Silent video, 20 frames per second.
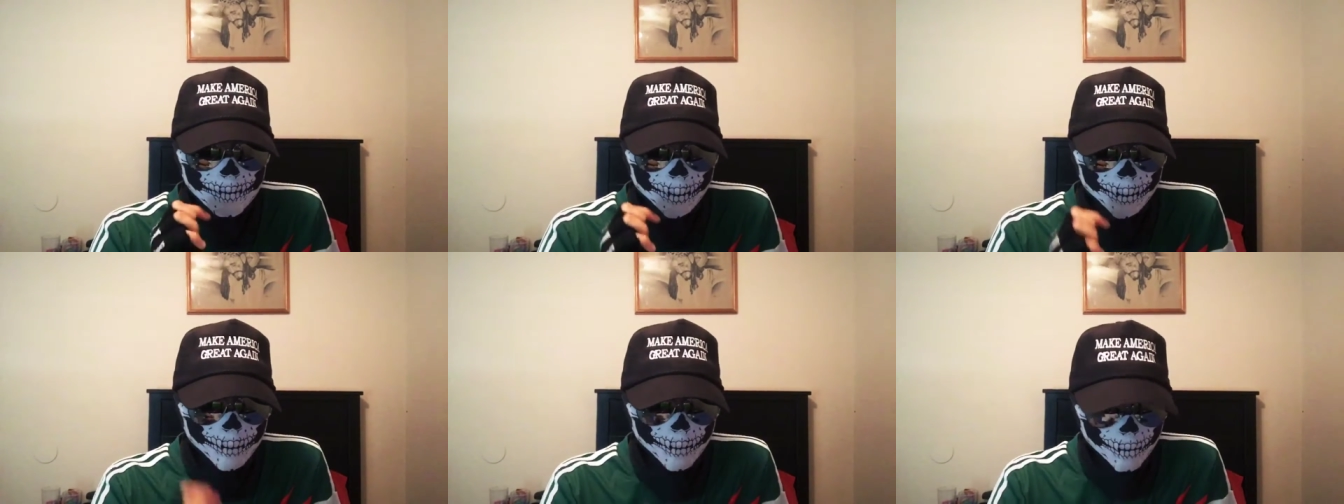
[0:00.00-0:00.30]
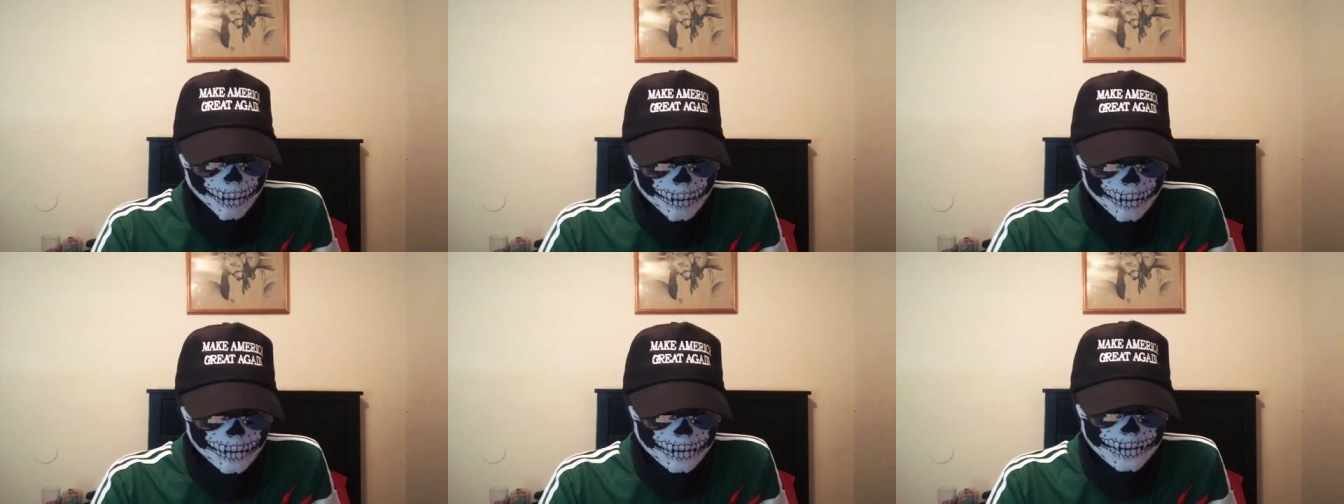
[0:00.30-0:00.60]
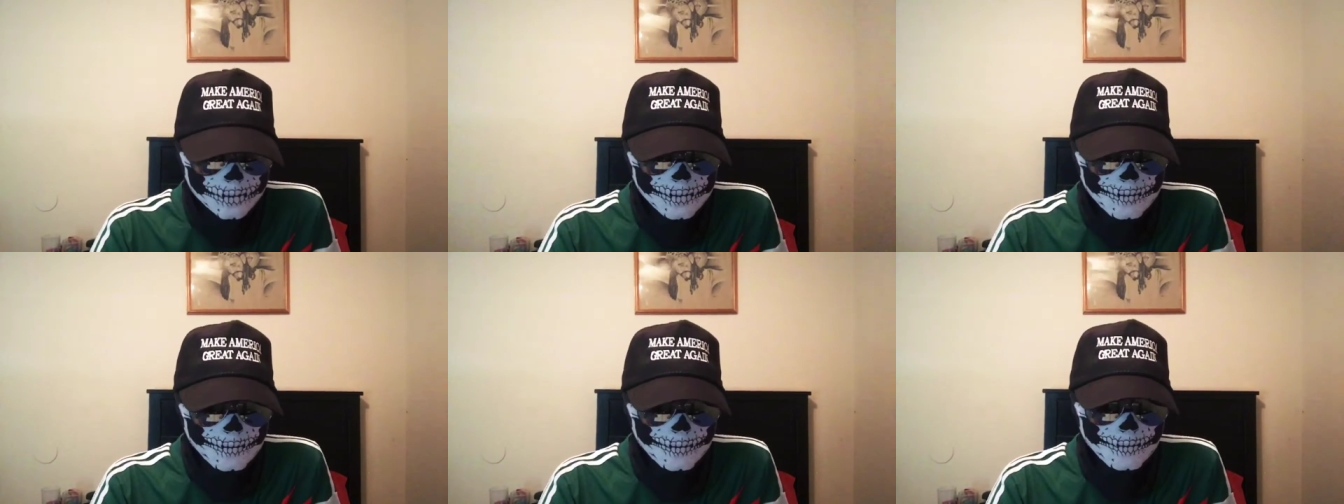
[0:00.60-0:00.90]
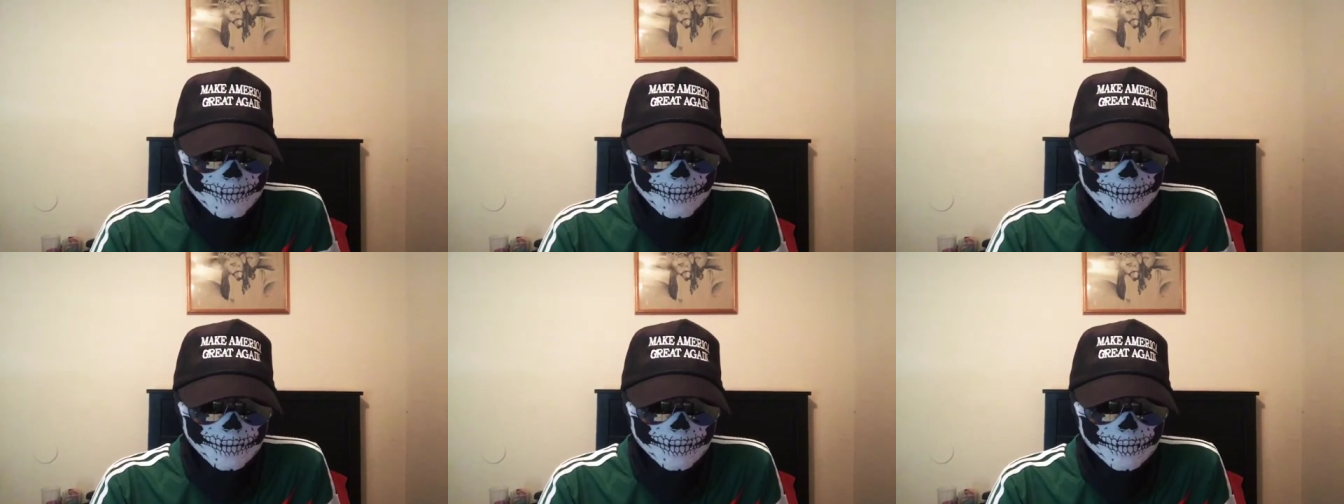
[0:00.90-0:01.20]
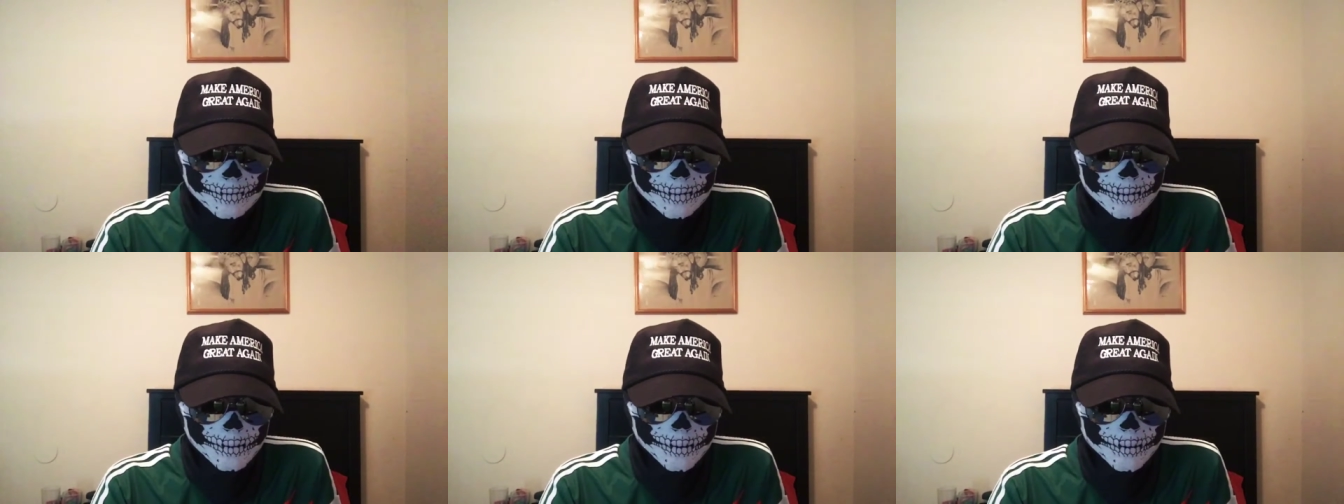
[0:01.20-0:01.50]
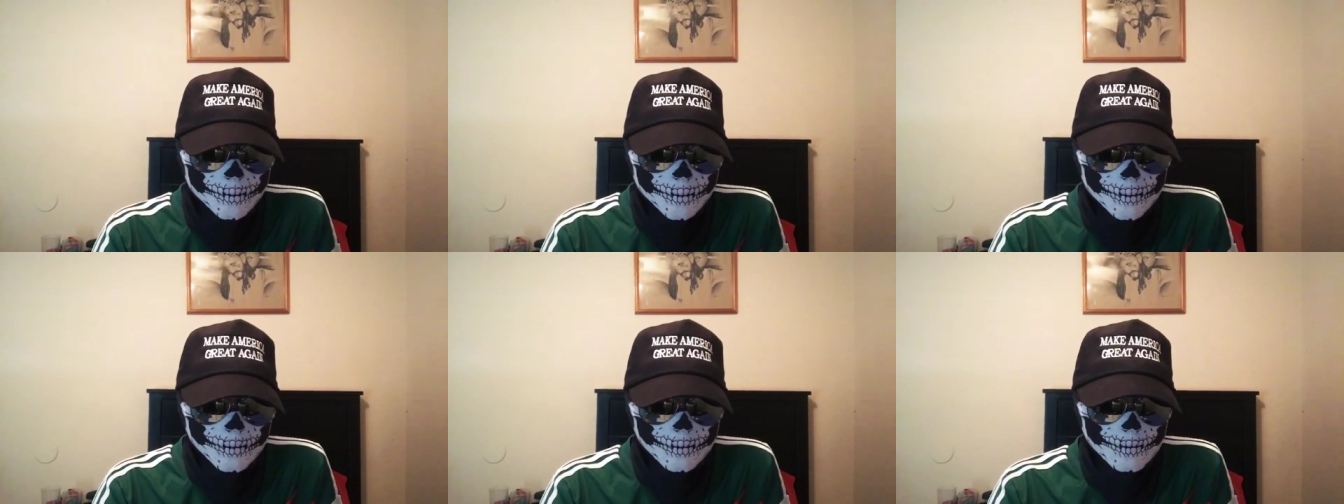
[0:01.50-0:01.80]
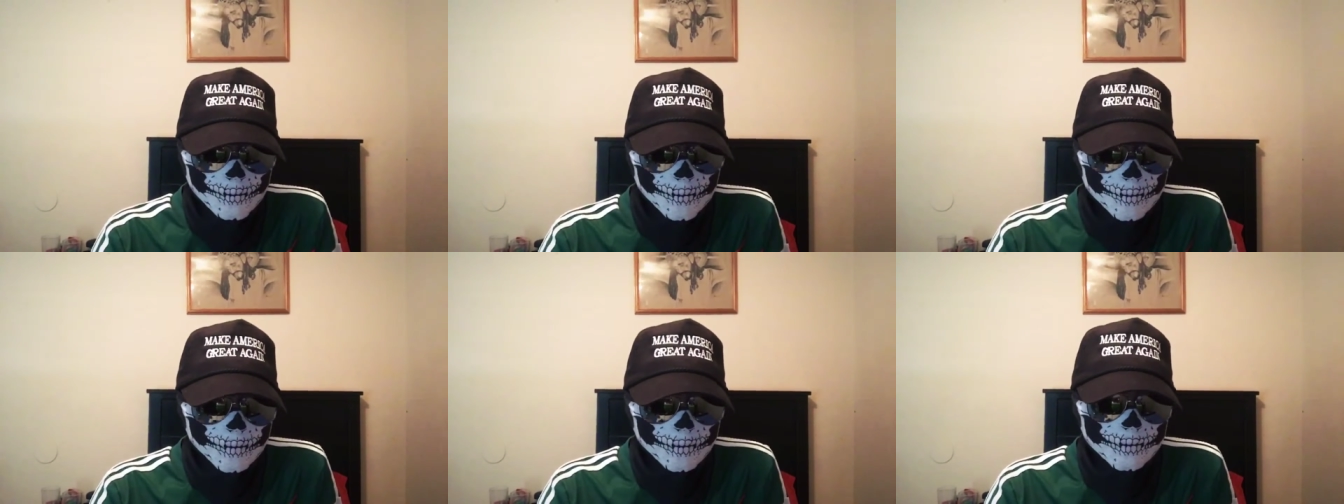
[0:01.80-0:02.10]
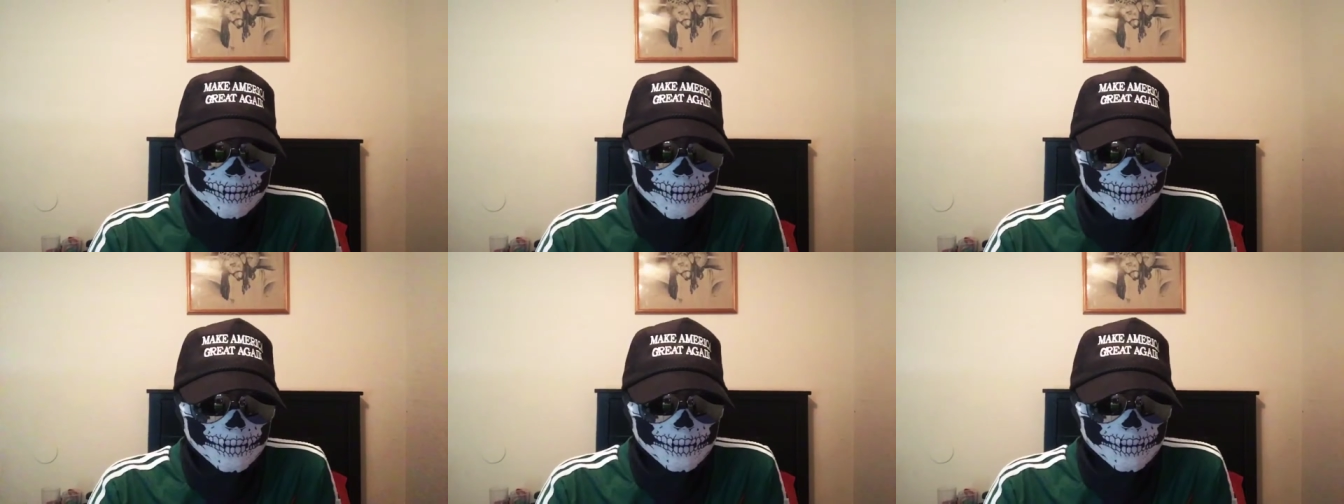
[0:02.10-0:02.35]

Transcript: borders and our